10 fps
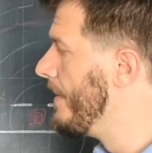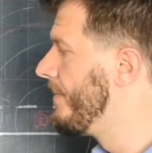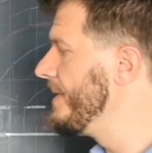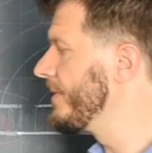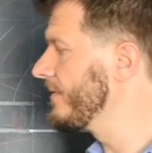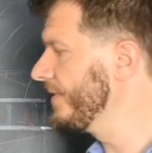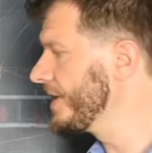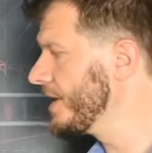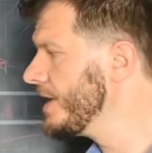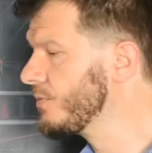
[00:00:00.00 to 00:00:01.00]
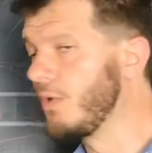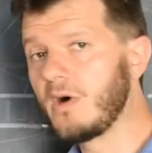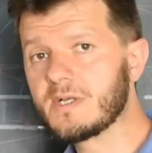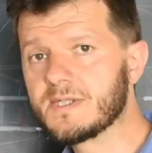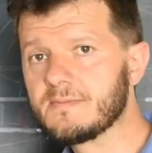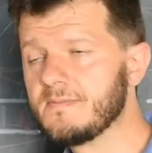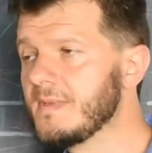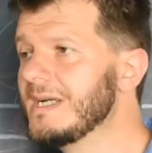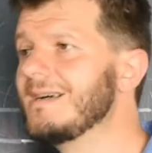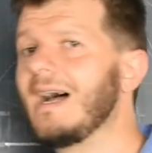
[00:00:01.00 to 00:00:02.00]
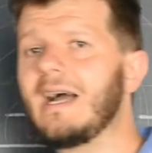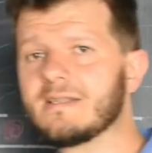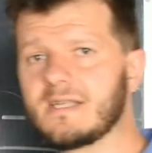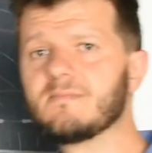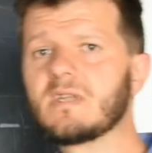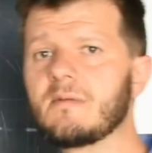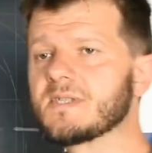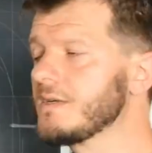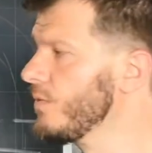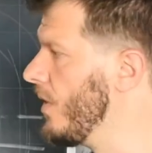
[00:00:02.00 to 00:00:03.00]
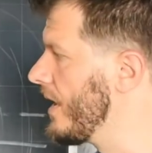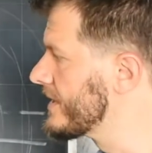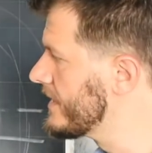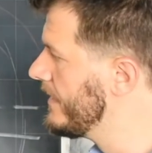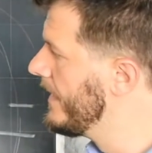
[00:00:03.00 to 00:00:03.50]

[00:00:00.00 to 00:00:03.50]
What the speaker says: People think it works, and sometimes it works.